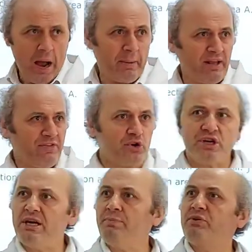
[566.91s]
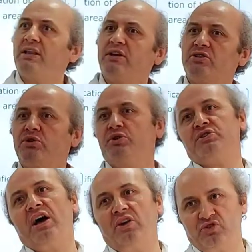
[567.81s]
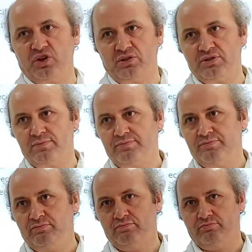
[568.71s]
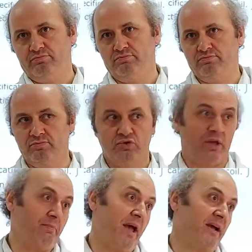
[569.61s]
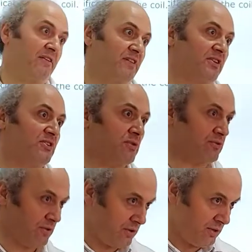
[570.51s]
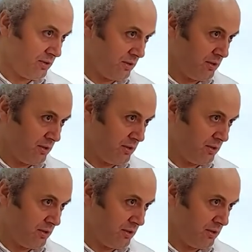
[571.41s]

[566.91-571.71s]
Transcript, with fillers: But if you keep the electric current constant, the magnetic flux is also